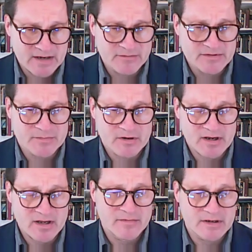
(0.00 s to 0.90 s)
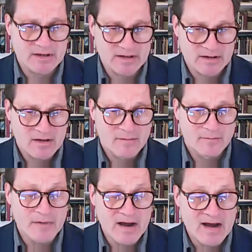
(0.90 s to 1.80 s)
that it was prohibited
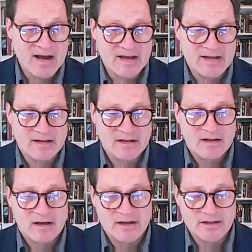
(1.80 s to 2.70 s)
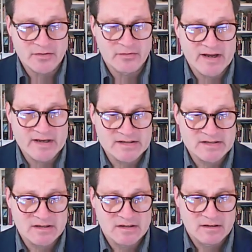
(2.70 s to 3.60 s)
by a
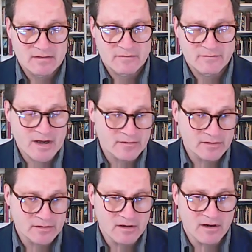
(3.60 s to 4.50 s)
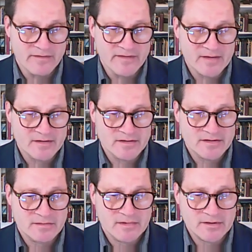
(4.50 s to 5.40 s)
U.S. federal law that
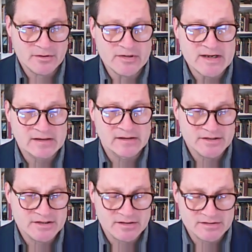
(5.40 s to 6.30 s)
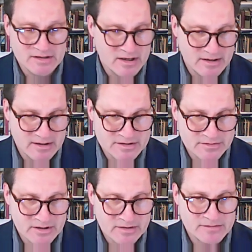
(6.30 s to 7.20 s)
uniquely shields the gun
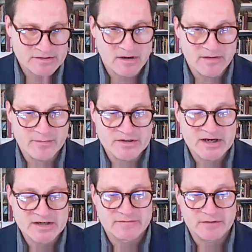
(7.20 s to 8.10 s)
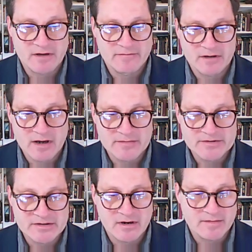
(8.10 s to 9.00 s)
industry, what's called the Protection of Lawful
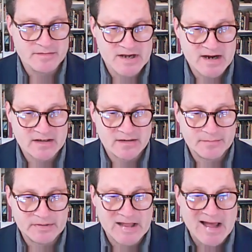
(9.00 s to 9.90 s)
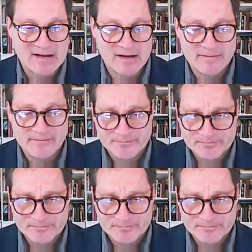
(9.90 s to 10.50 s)
Commerce and Arms Act, PLACA.